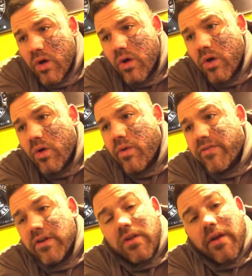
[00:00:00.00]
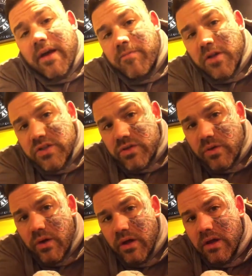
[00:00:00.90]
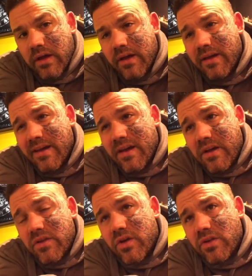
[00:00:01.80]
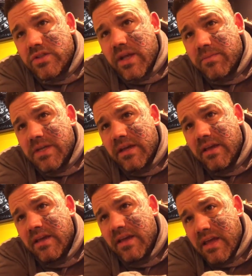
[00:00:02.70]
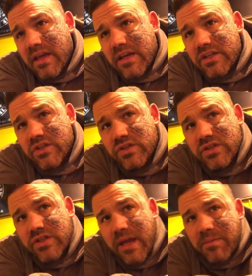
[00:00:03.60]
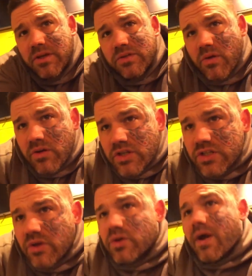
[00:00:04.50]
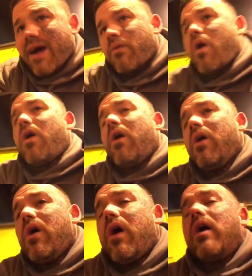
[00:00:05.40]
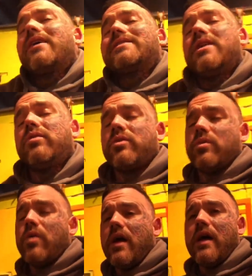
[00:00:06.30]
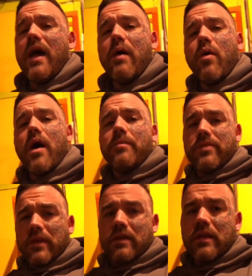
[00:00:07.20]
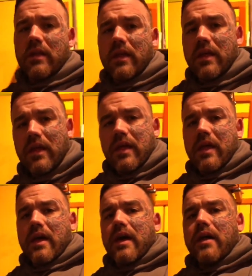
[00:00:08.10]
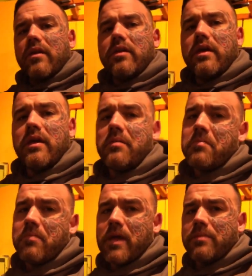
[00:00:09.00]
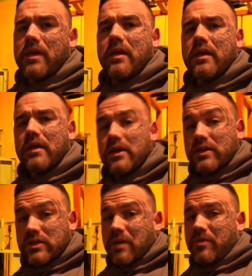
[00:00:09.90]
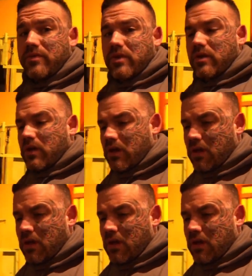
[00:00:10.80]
or whether you don't have much at all, the concept is just the same. So I'm going to show you I'm going to tell you all how I'm thinking, and maybe some of you